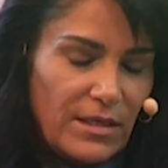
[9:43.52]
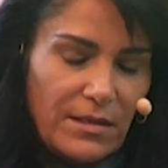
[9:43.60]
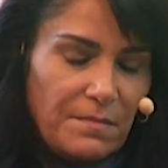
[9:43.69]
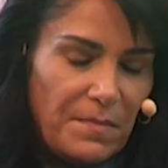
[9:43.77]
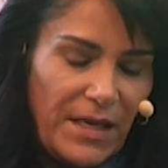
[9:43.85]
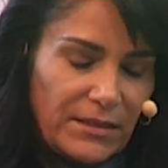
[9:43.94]

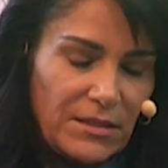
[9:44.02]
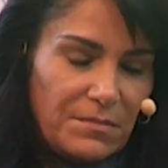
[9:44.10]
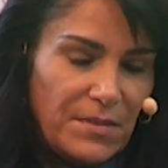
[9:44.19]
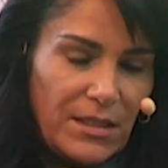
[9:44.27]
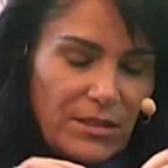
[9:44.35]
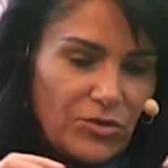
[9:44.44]
impacted
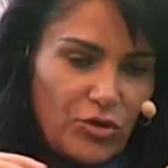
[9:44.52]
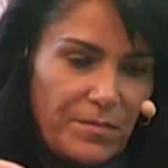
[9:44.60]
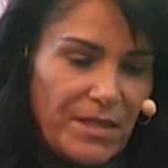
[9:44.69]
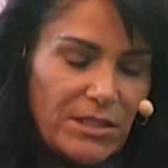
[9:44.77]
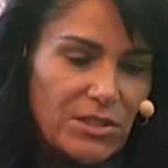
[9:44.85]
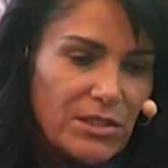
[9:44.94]
me
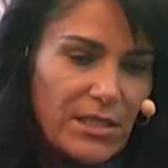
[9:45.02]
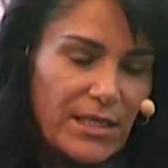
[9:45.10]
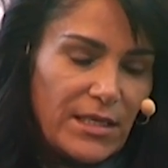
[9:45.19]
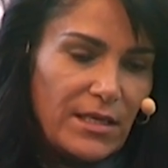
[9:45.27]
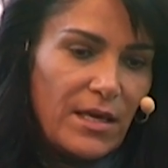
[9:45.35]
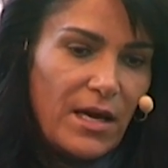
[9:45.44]

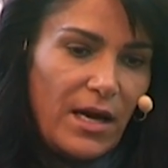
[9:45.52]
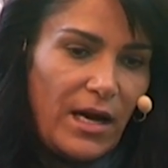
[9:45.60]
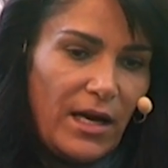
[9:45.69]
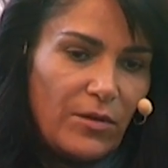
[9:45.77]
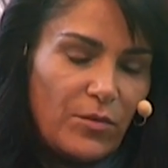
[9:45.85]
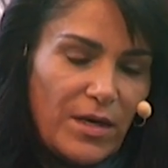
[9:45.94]
tremendously.
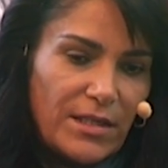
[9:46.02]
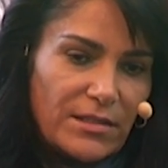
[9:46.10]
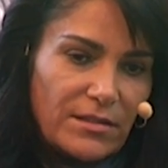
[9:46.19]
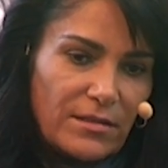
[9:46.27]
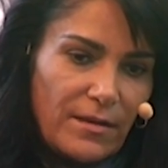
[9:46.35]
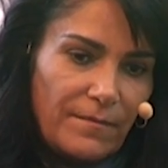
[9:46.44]
I
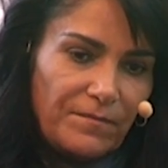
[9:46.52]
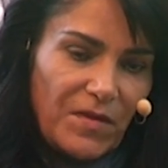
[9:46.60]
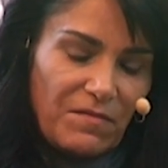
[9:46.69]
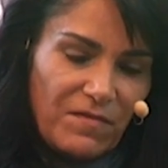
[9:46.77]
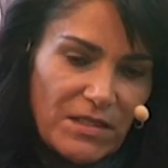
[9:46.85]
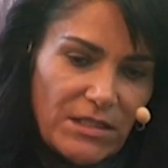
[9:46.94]
was
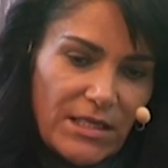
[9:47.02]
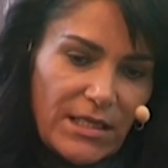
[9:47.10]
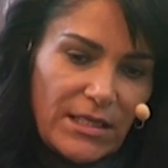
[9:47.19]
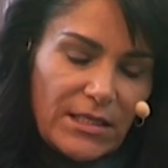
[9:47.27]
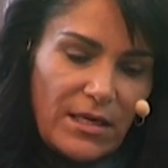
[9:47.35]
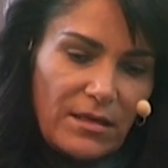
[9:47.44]

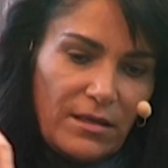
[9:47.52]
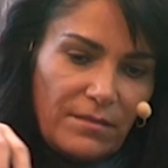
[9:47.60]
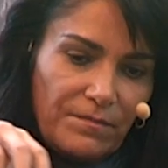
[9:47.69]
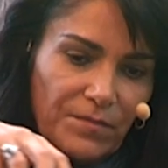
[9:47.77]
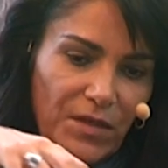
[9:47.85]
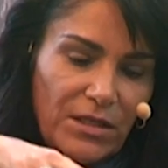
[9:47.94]
investigating
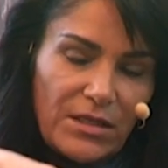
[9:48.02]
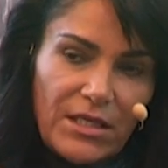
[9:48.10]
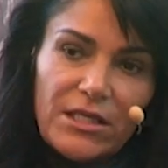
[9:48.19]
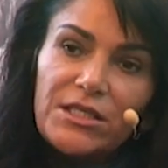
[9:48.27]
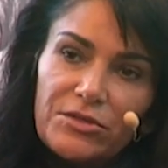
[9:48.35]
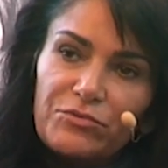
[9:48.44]
in the
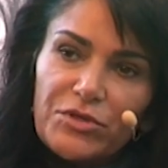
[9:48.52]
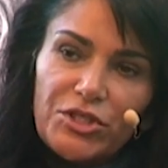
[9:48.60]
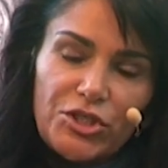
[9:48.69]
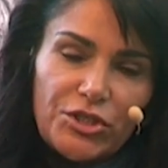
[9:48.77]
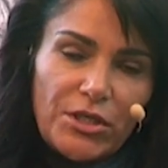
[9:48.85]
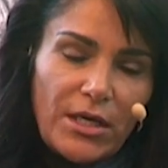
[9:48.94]
Indian
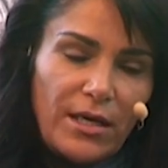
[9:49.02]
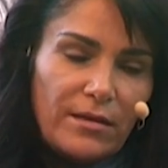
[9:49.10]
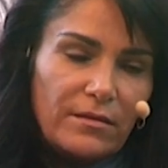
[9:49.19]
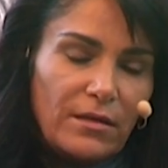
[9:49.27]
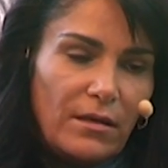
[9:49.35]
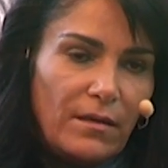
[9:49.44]
region,
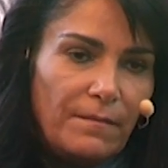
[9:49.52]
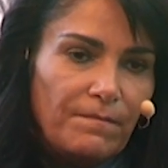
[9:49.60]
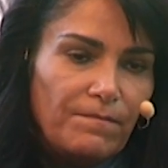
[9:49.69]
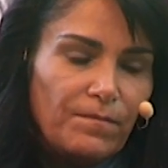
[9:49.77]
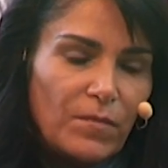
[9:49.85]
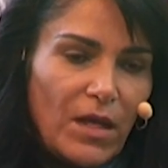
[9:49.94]
and
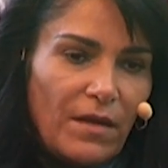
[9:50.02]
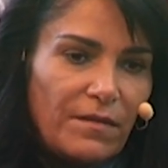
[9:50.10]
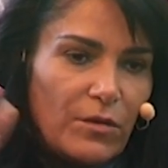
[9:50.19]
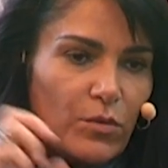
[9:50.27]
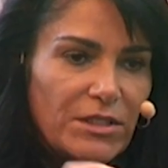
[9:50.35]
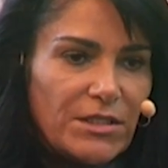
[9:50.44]

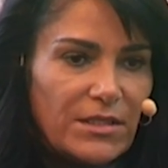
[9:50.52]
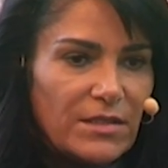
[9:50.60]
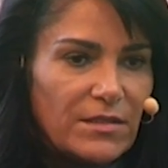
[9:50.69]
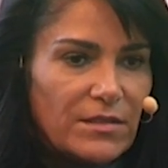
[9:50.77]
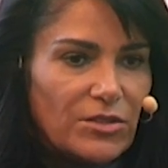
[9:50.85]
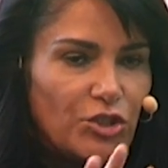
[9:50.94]
there was
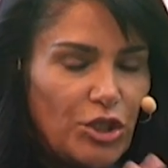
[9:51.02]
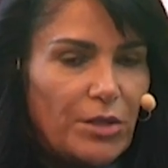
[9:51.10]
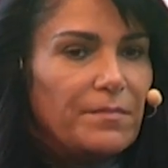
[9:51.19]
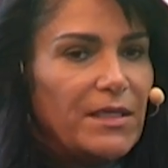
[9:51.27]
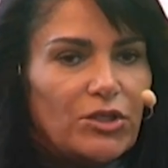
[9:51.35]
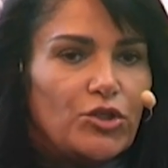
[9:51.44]
this
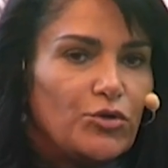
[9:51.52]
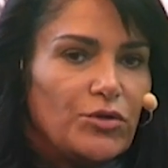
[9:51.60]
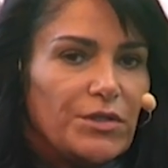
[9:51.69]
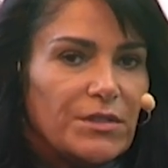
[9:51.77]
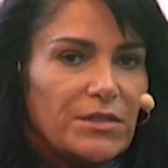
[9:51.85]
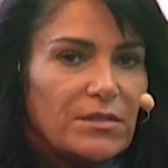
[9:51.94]
German
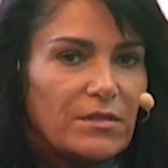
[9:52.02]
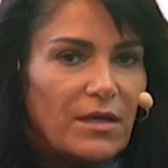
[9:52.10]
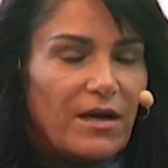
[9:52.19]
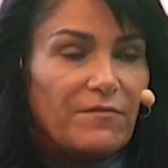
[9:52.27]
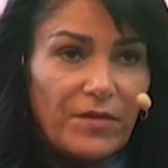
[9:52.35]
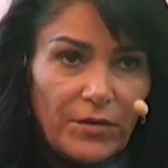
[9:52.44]
tourist,
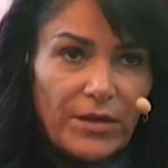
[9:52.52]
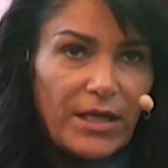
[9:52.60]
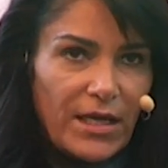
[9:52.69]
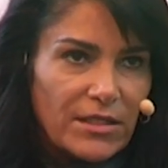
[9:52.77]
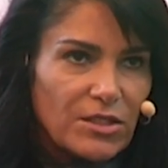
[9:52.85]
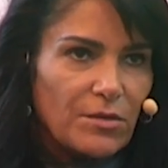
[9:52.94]
a very
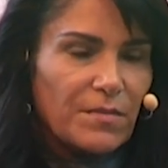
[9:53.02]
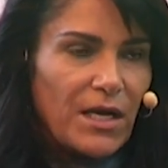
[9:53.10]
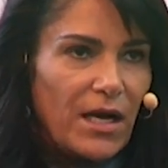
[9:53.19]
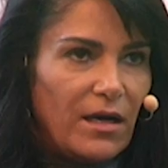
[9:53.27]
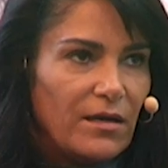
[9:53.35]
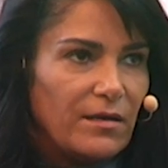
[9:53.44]
handsome
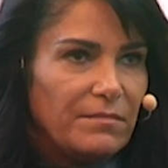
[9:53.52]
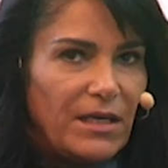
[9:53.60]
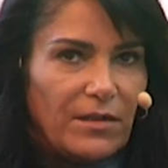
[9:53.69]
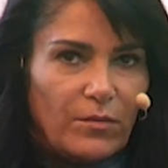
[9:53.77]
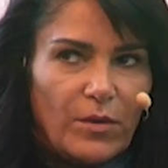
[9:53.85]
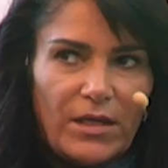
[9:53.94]
guy,
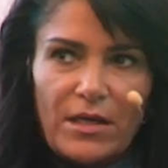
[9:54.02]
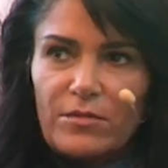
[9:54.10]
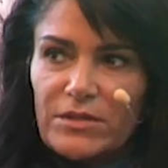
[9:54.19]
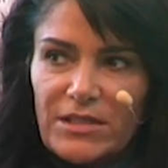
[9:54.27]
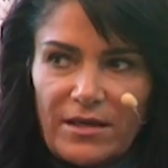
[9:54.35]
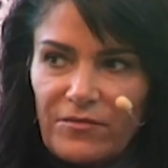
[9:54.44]
by the way. He
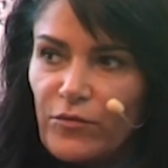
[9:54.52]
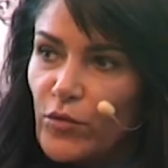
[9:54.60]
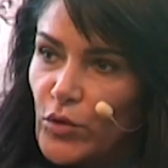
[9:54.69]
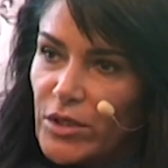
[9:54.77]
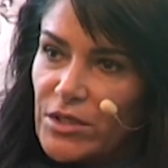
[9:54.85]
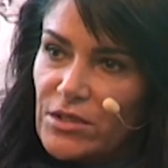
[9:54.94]
was like
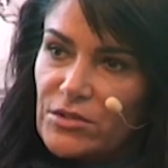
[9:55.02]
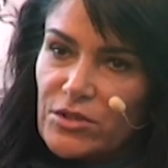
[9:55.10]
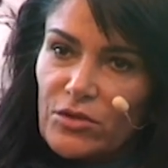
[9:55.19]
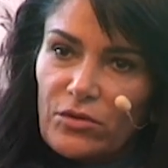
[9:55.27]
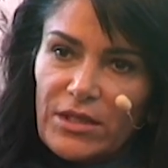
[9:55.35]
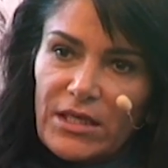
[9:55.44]
40 years
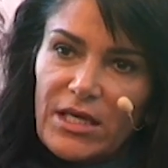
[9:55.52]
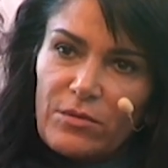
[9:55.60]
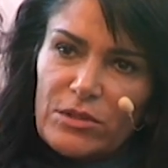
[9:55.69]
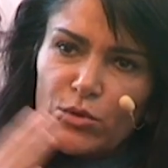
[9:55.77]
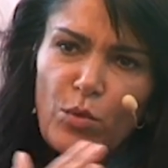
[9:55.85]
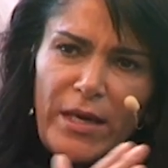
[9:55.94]
old, and he
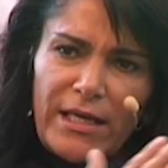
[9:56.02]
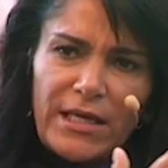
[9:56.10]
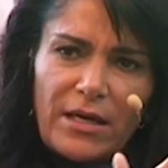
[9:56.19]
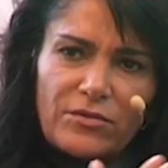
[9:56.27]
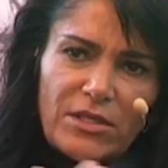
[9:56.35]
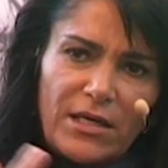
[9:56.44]
was waiting
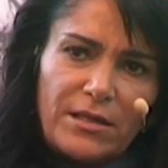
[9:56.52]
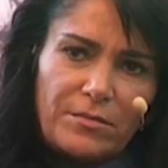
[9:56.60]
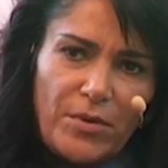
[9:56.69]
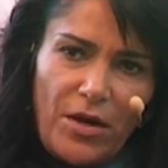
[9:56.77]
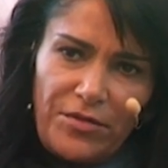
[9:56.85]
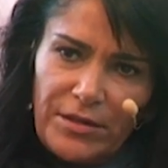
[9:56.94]
outside a
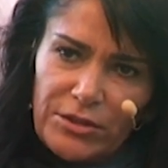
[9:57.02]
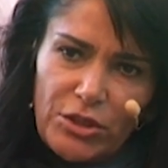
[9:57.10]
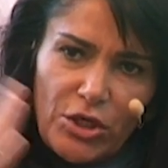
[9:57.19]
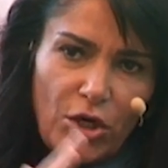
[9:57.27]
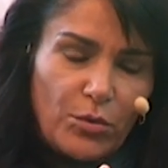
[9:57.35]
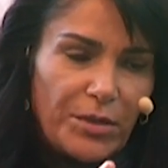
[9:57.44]
brothel to
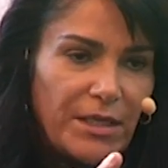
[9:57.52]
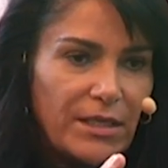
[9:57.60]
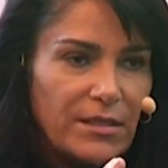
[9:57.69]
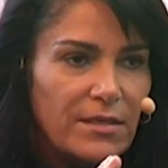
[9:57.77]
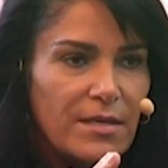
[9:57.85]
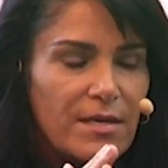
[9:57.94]
go in.